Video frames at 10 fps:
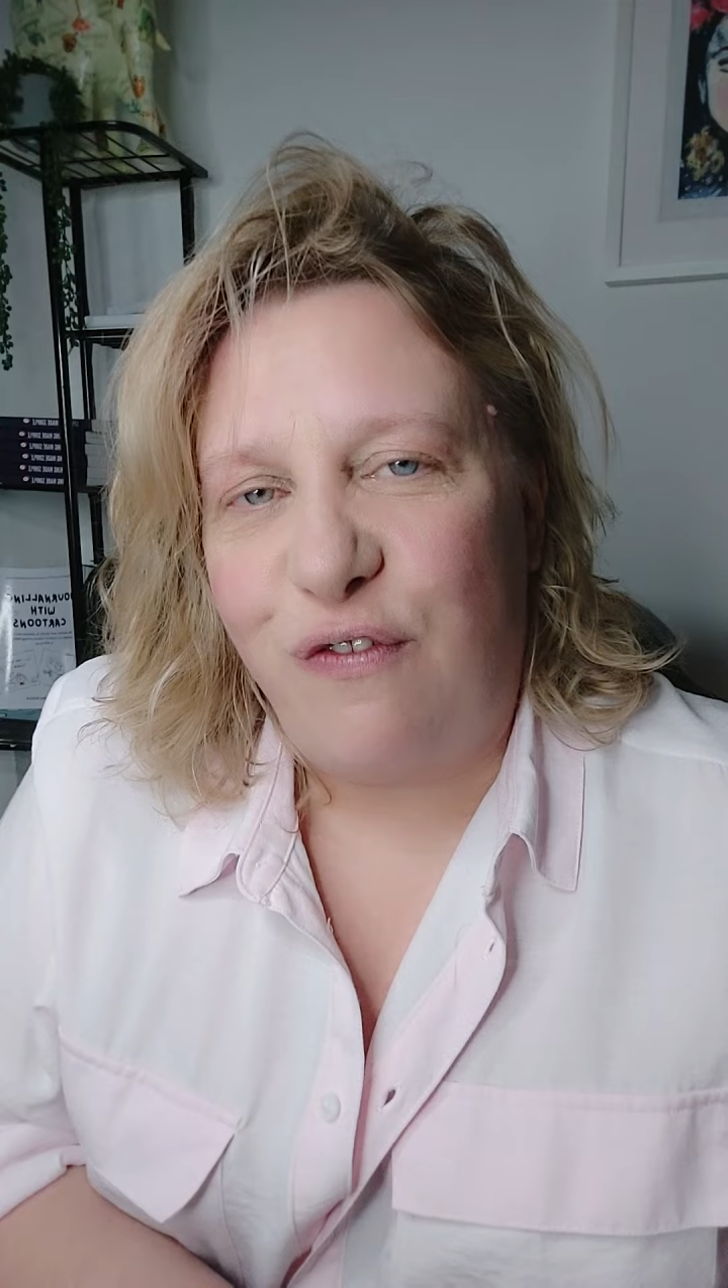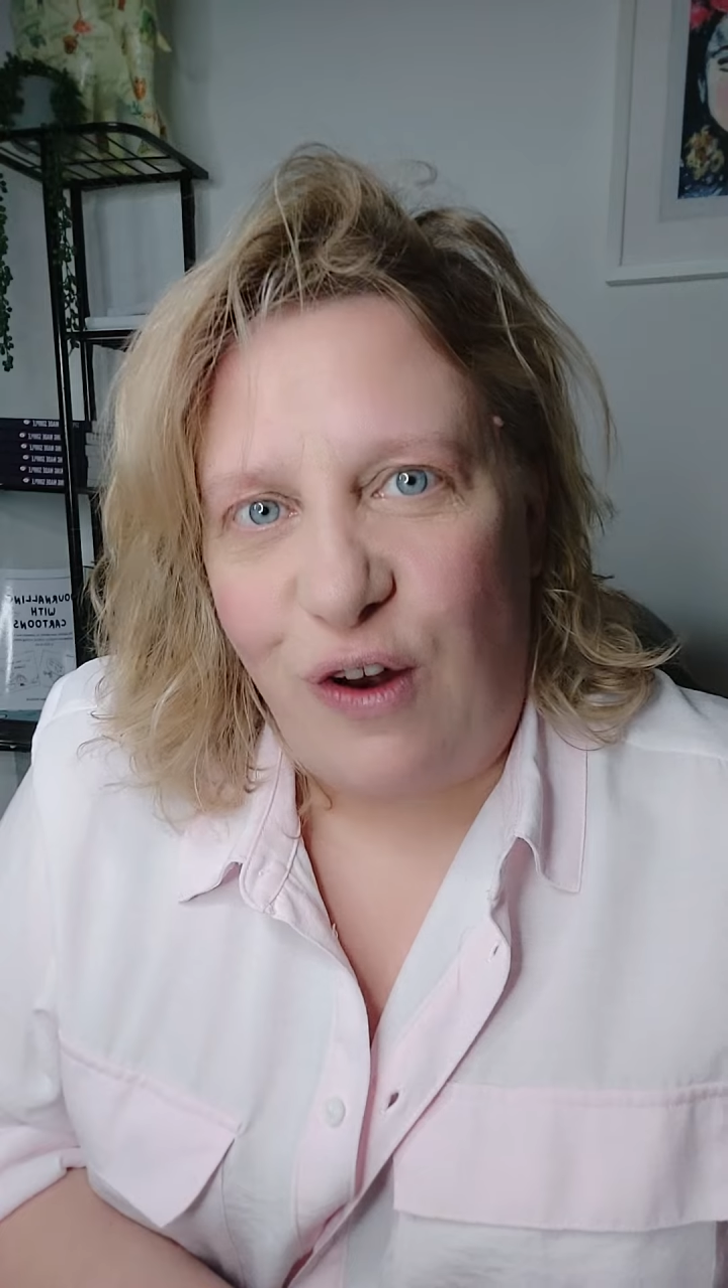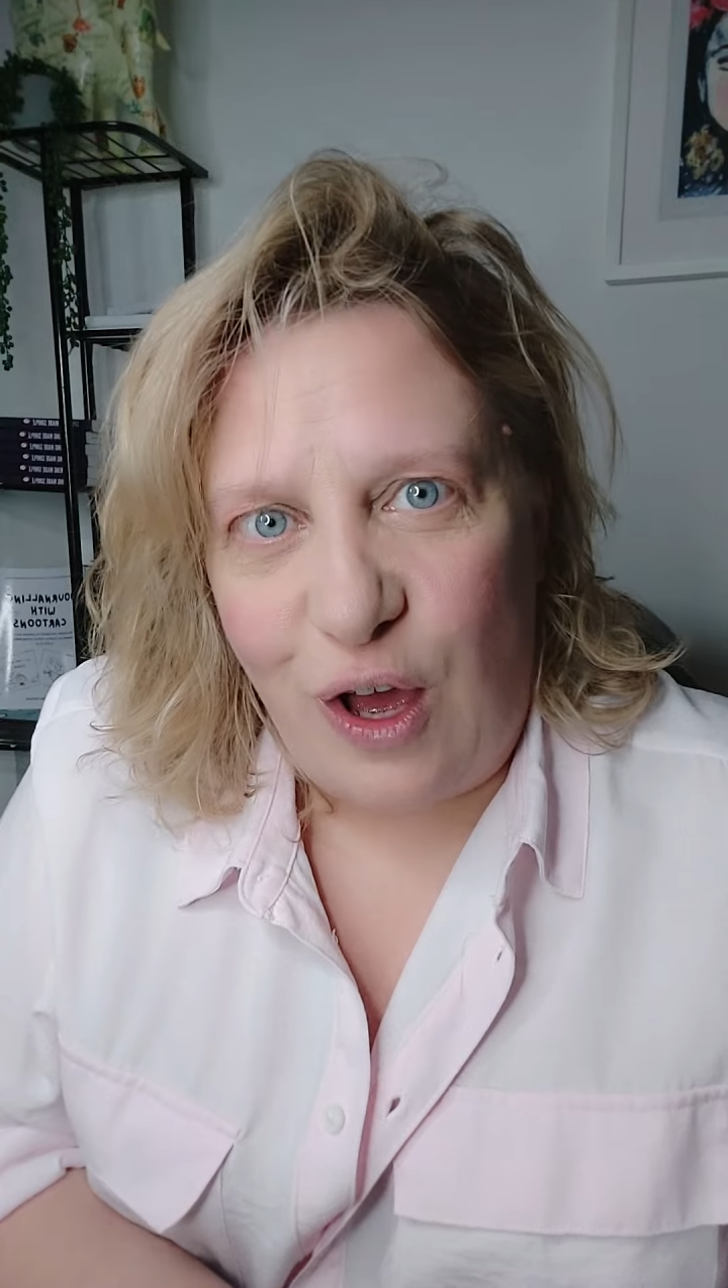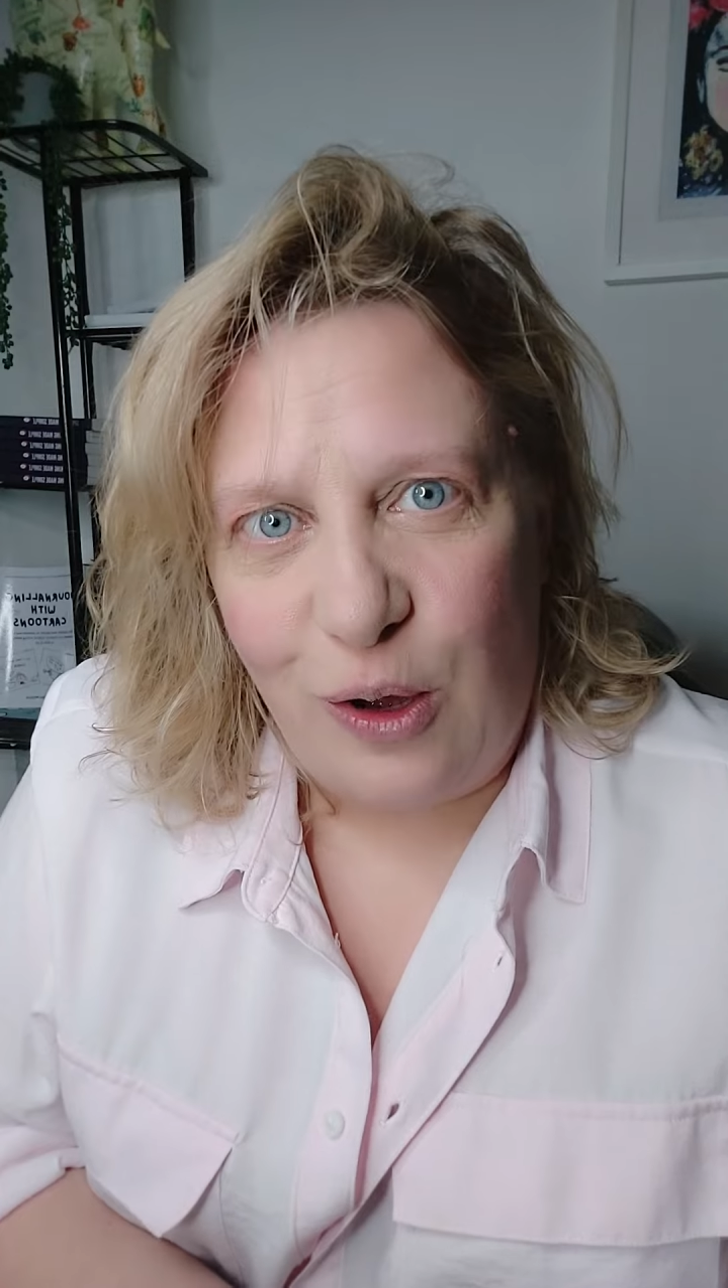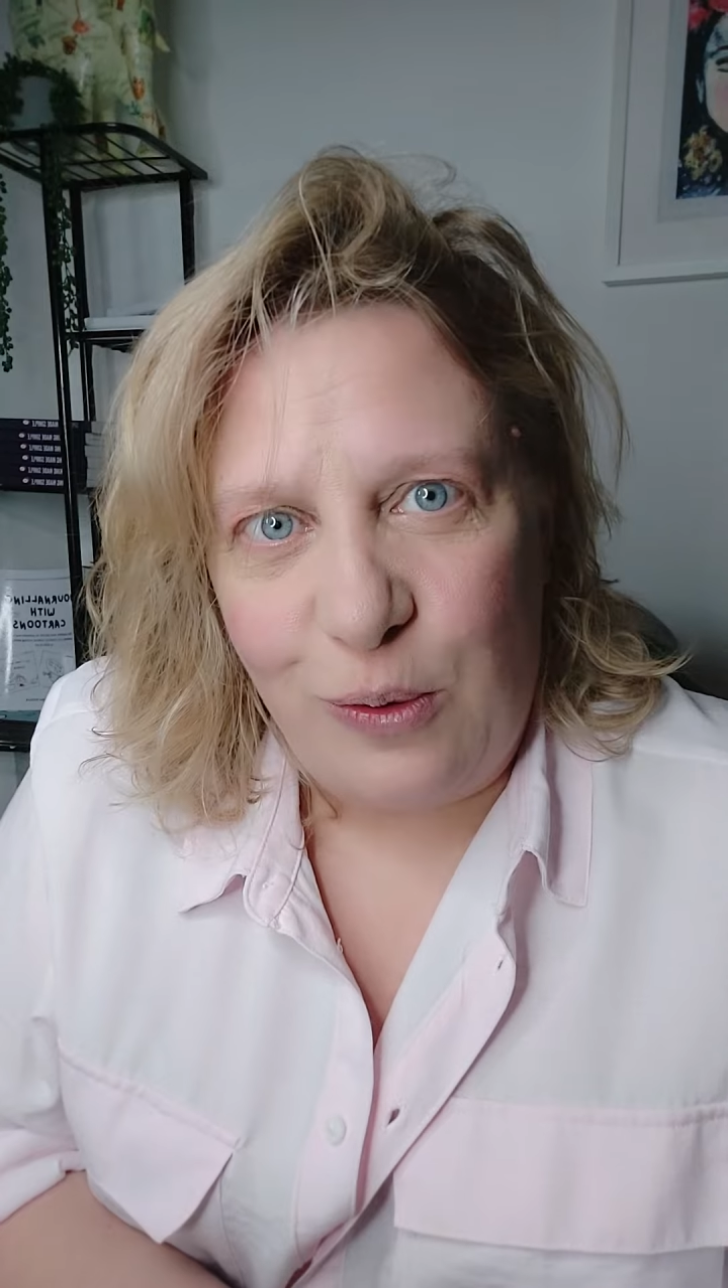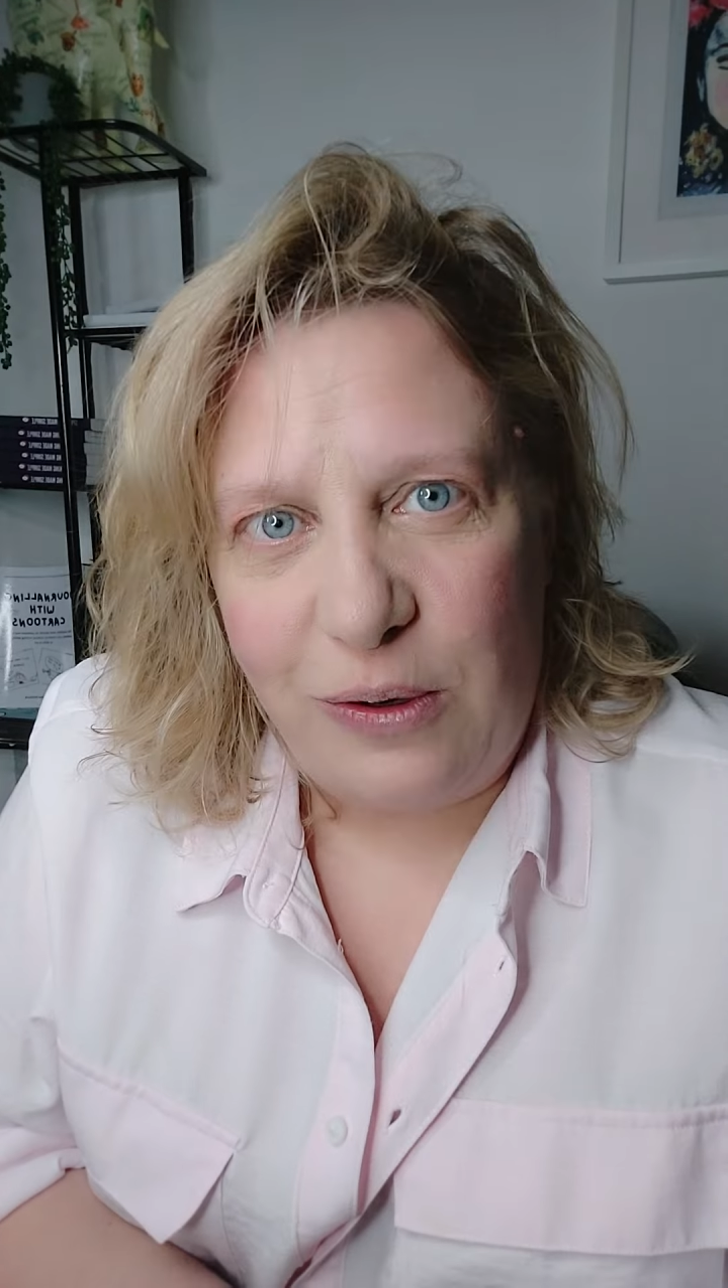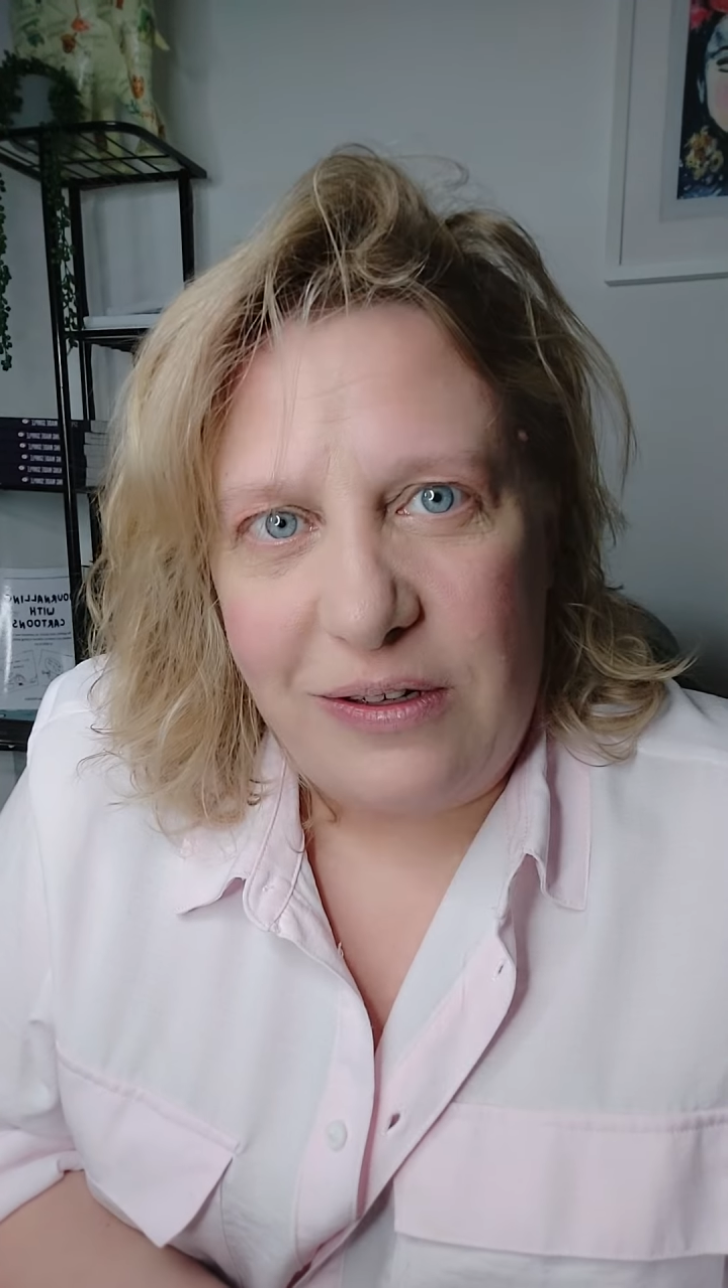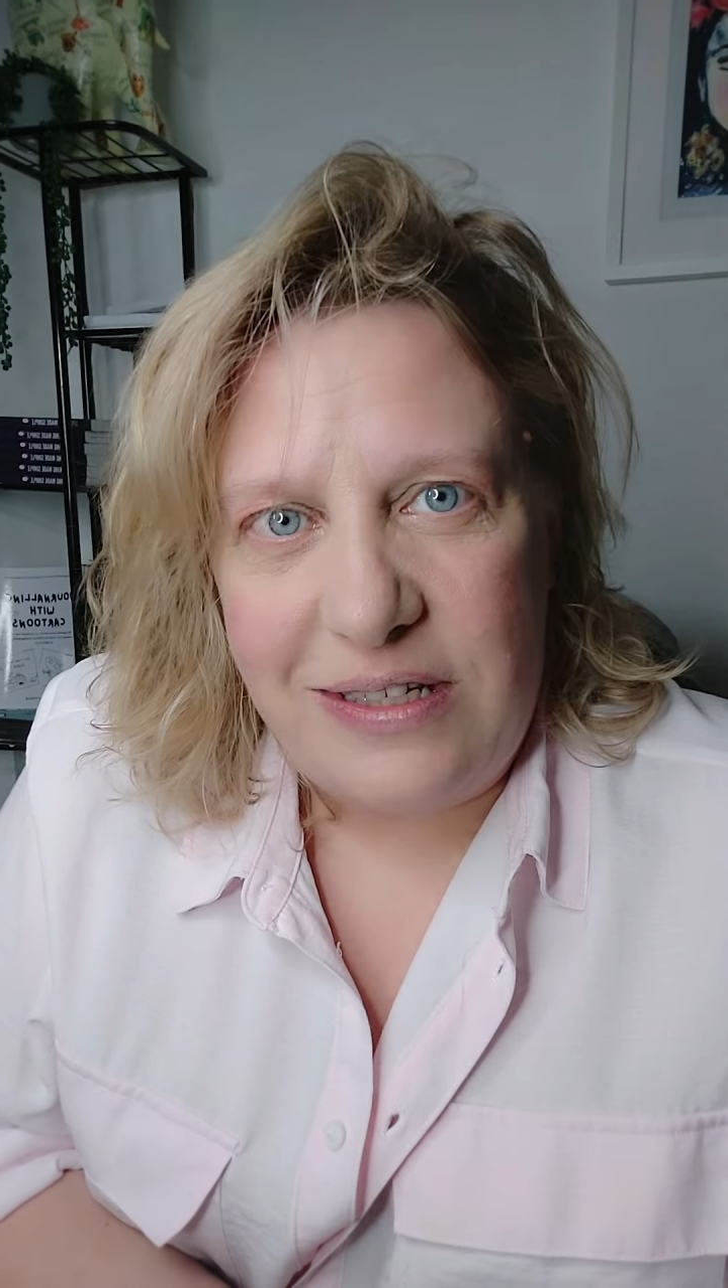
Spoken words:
flow